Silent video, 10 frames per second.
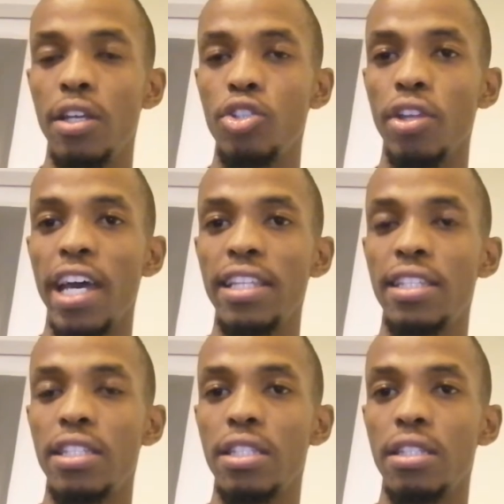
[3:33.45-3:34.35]
So
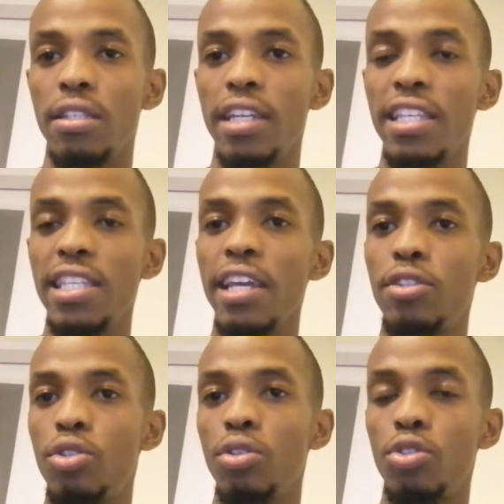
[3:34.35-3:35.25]
that's, let's say
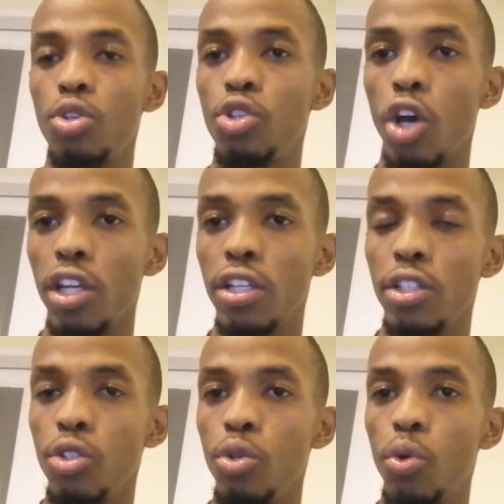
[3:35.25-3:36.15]

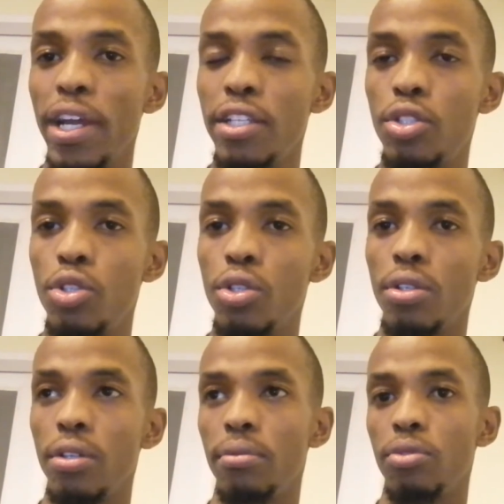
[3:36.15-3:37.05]
$2,
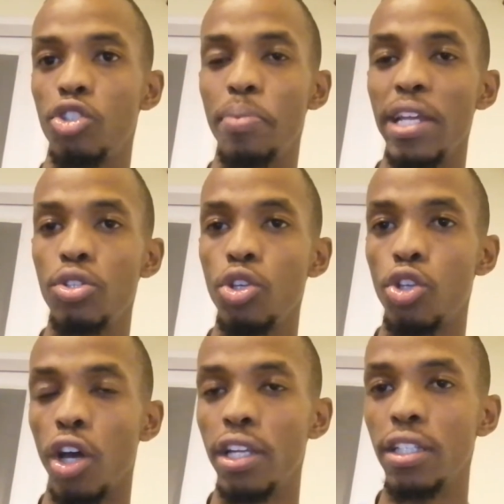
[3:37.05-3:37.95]
you spend
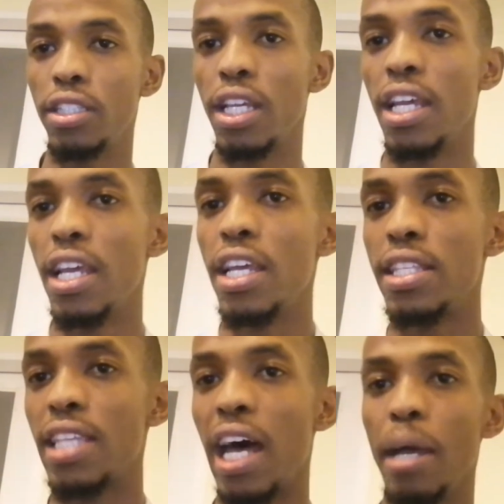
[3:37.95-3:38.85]
$2
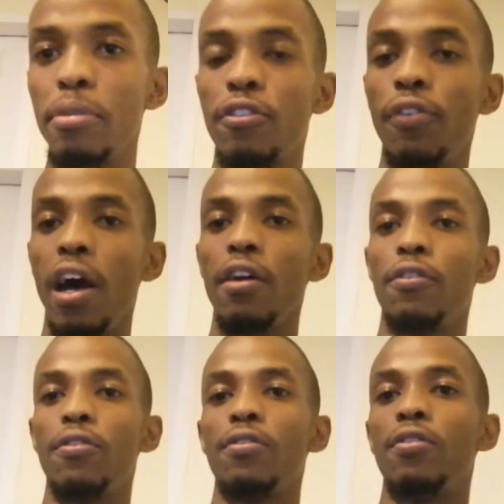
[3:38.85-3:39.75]
times 5
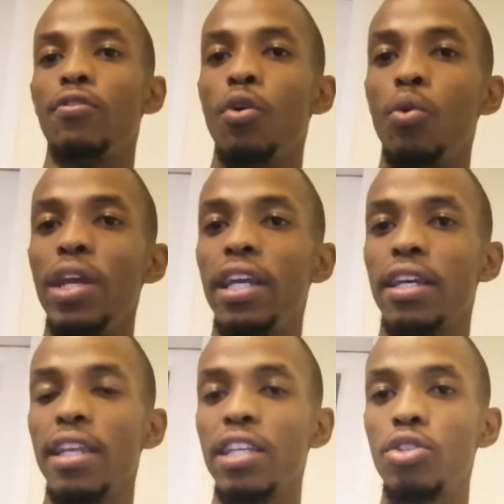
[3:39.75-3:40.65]
for a week.
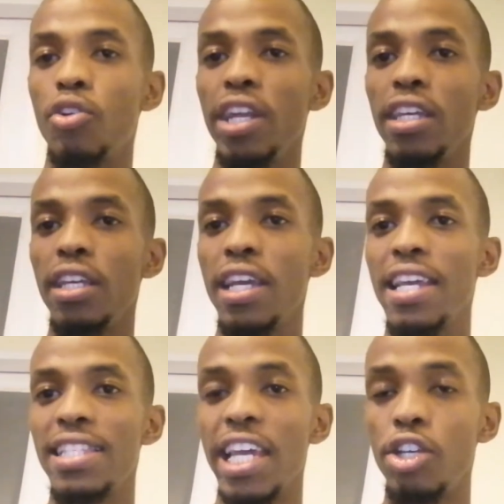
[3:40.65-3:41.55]
That's already
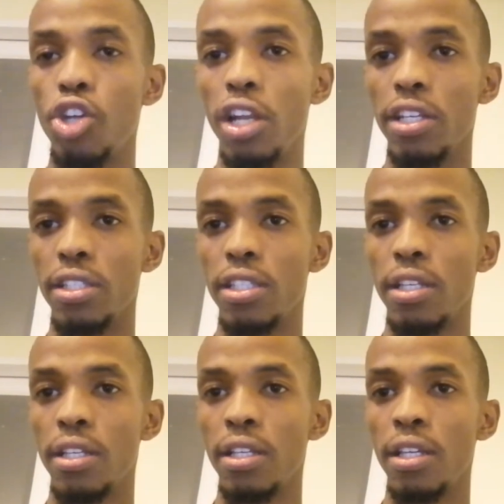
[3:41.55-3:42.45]
$10,
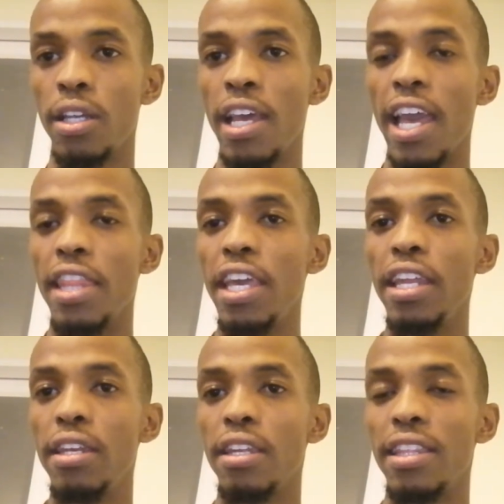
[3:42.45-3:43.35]
and
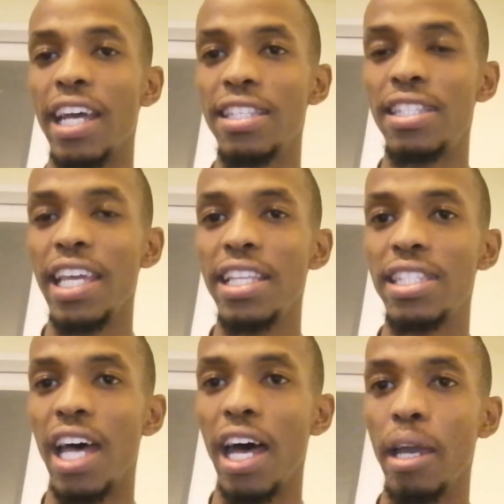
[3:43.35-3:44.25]
then that's
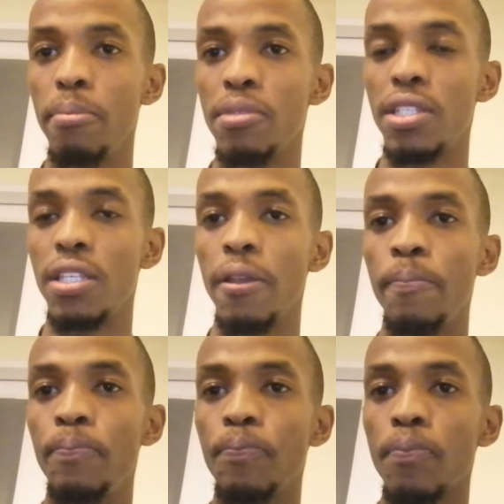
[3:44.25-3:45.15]
10 times
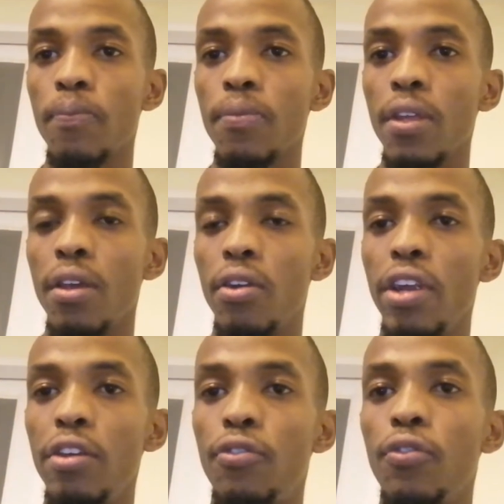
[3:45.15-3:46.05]

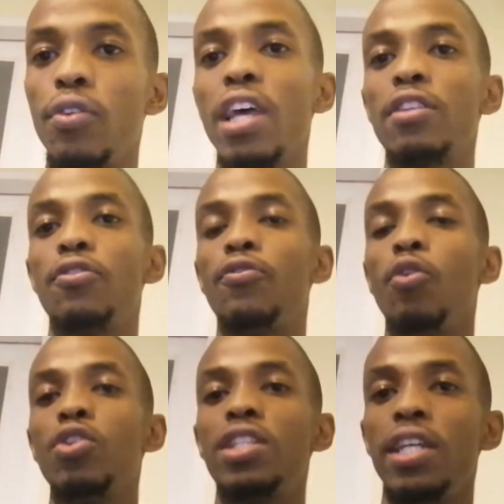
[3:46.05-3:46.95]
already, that's
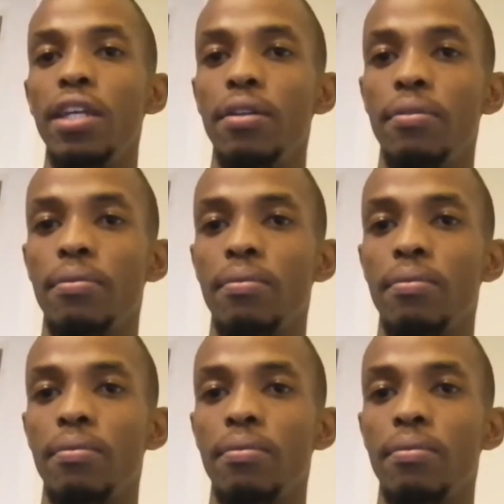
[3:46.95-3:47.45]
40.